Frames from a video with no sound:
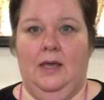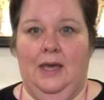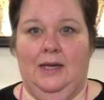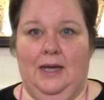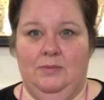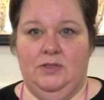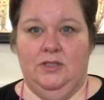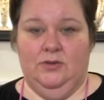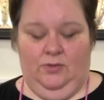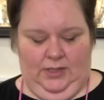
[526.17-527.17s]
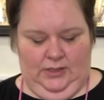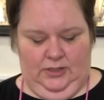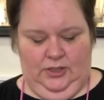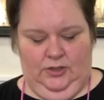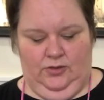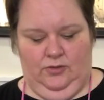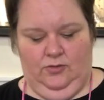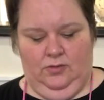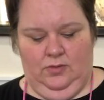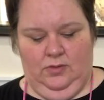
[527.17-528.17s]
and I'm just going to